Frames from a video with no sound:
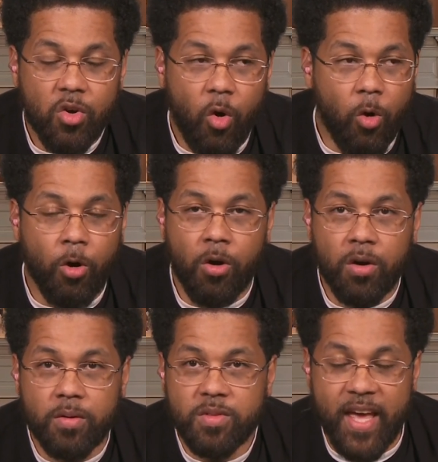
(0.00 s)

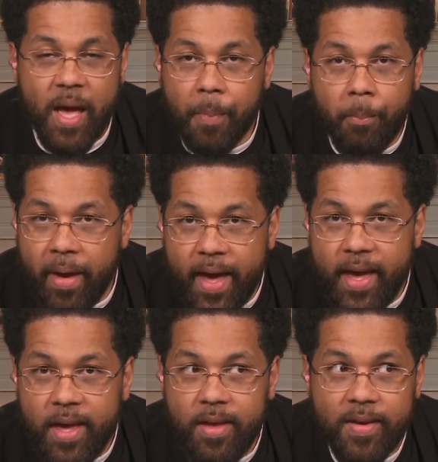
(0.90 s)
or Tampa
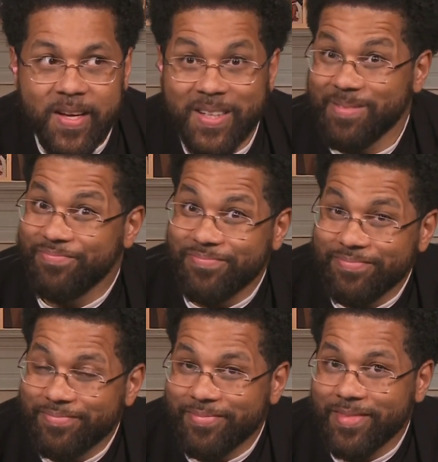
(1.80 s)
Bay,
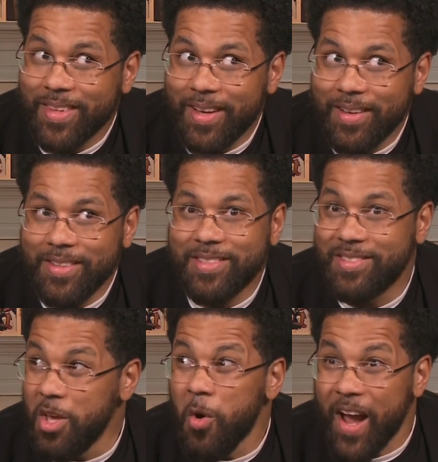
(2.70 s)
you
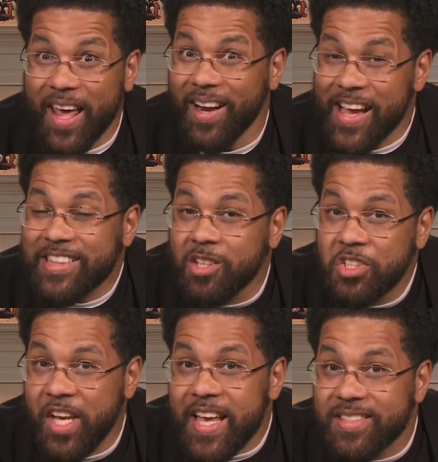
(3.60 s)
still gotta like their
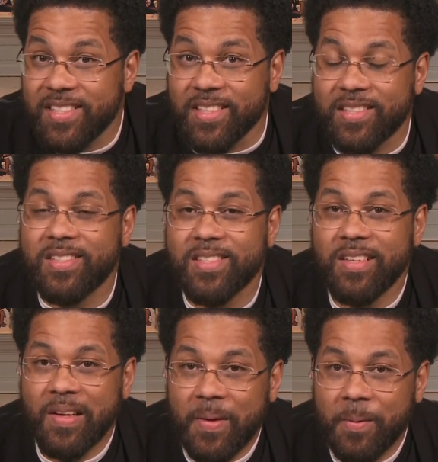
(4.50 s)
chances.
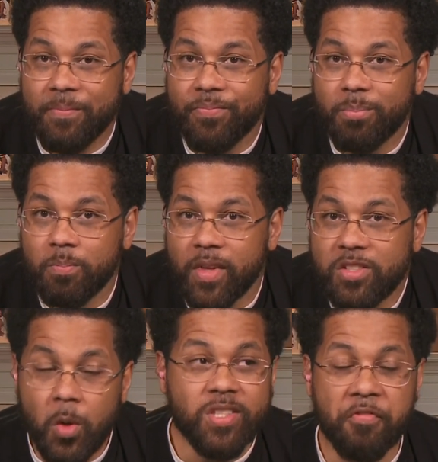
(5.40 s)

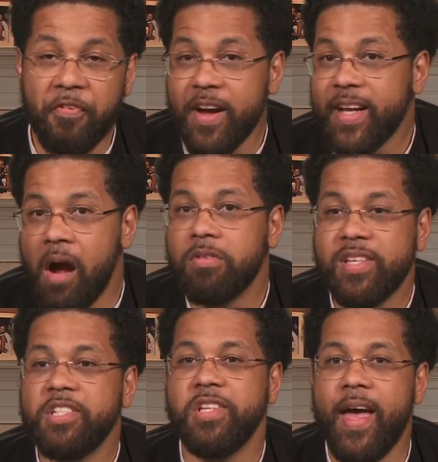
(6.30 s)
So it's a fun
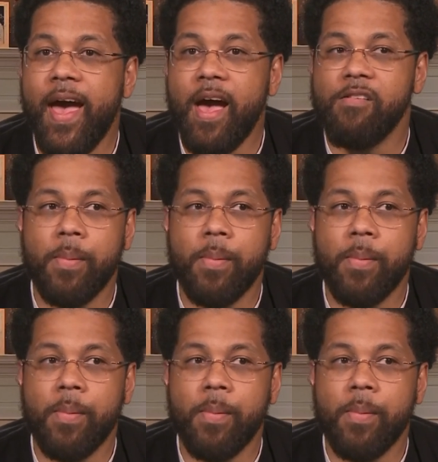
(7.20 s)
conversation to have